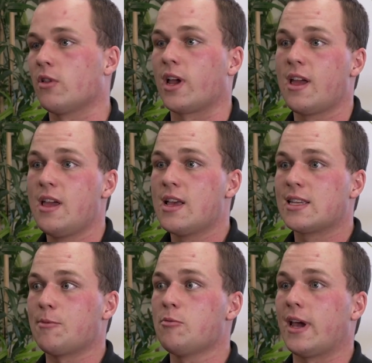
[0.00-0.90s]
Like
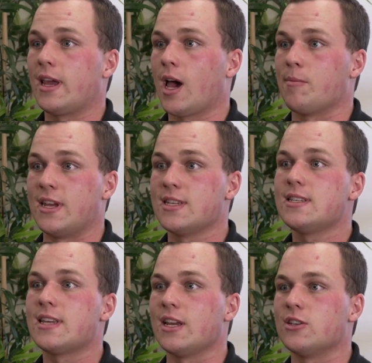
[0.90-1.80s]
some of my
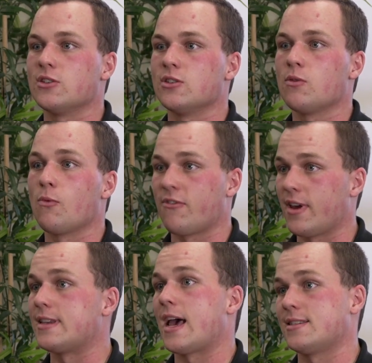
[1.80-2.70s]
HSC teachers were
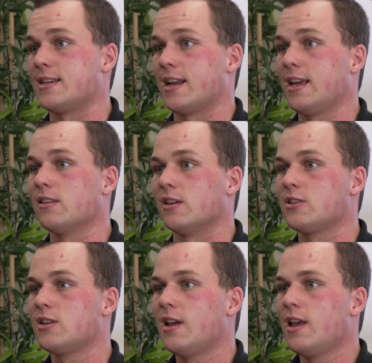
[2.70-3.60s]
fantastic at
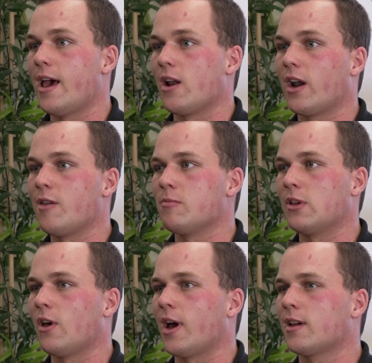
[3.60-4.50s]
English, and I'd even be
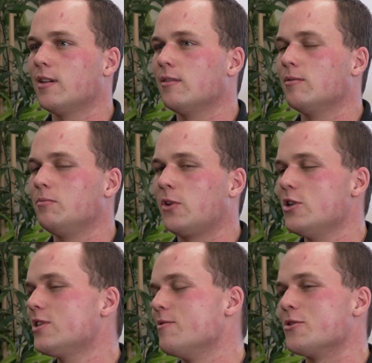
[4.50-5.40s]
like, can
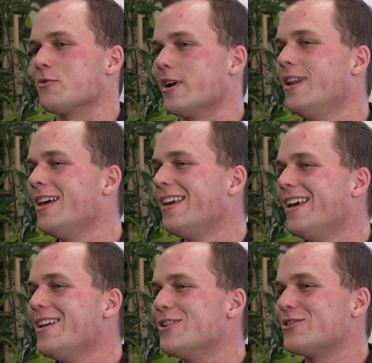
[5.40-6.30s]
you just give this a read?
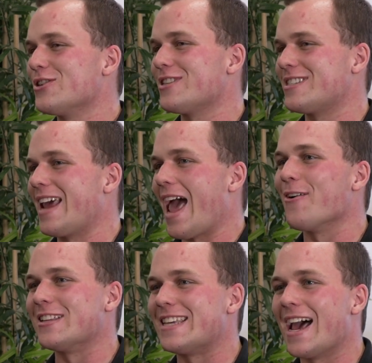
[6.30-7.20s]
just to see how
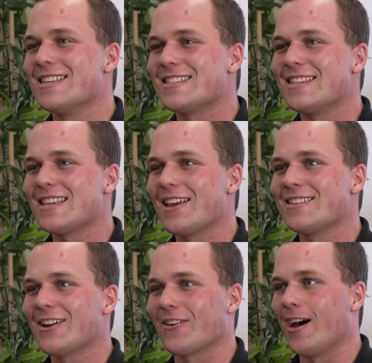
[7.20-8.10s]
it sounds. Is
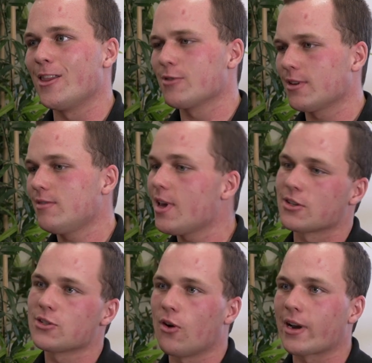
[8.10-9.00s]
that all right? And they'd be like, yeah,
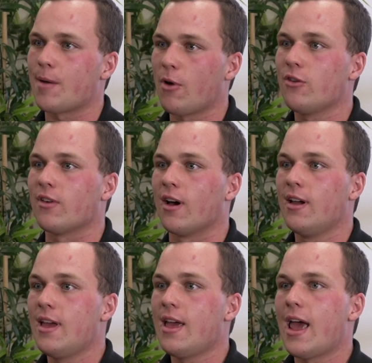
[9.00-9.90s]
sure, and come over.
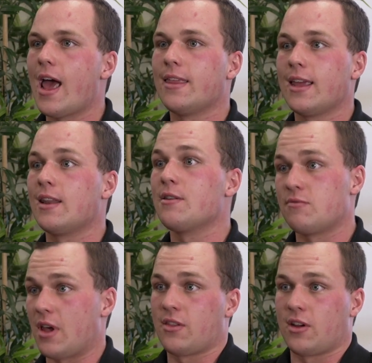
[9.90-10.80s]
And then
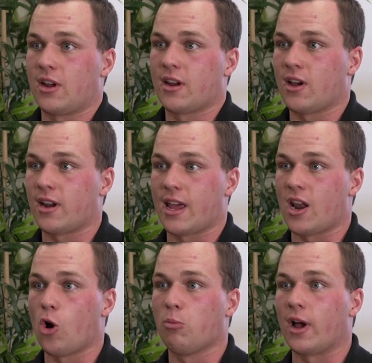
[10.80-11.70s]
they're going to get
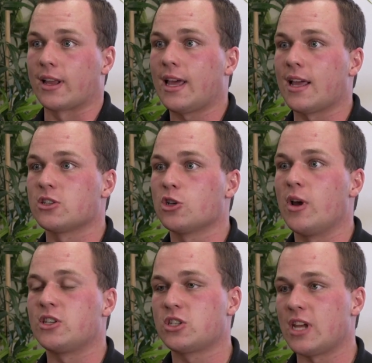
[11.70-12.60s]
help like that. So
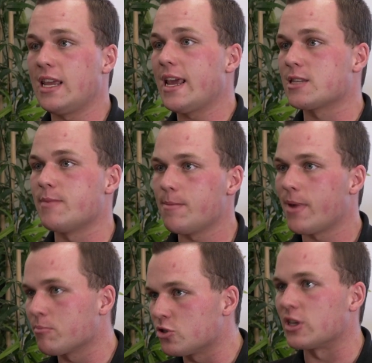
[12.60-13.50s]
it's seeking out as many
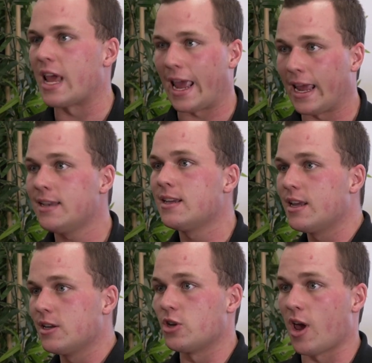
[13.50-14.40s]
people as you can
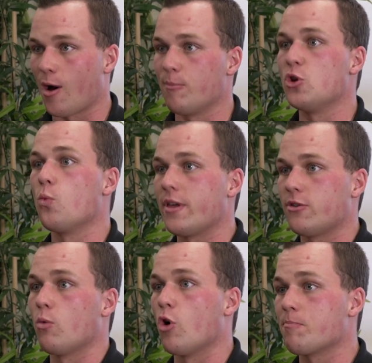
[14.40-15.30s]
to help you with
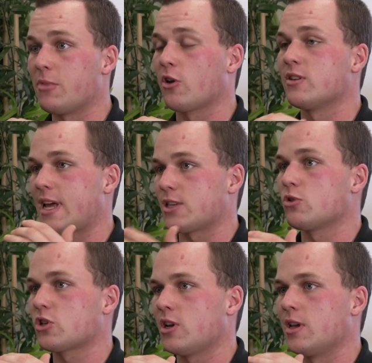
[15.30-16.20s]
your work, because that's
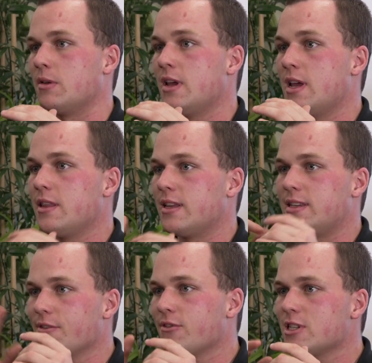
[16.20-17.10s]
what's going to, the
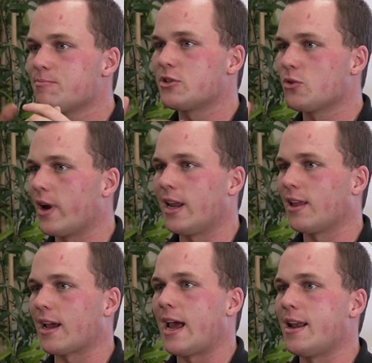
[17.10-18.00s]
difference between
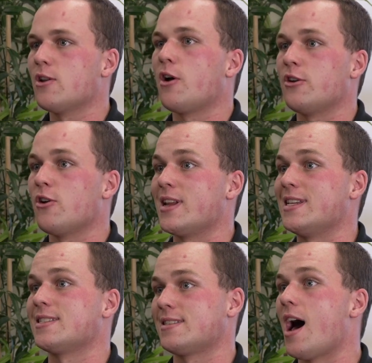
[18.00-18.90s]
like an 89 and 90
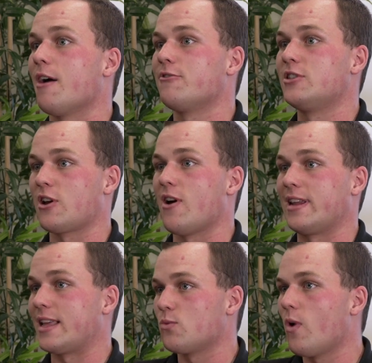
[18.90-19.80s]
is tough to kind of
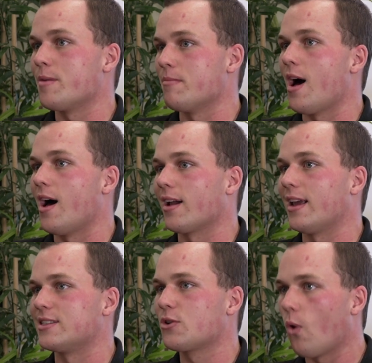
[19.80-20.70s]
get. That's 1 mark.
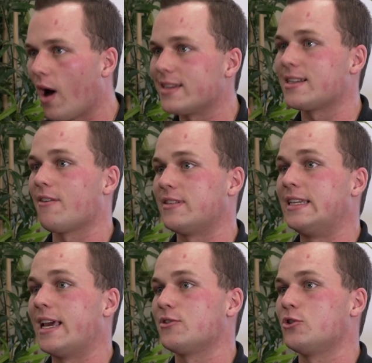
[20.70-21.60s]
It's quite tough to
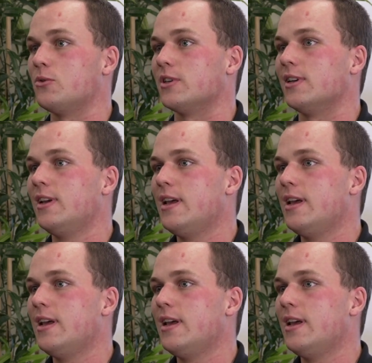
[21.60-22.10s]
get to it.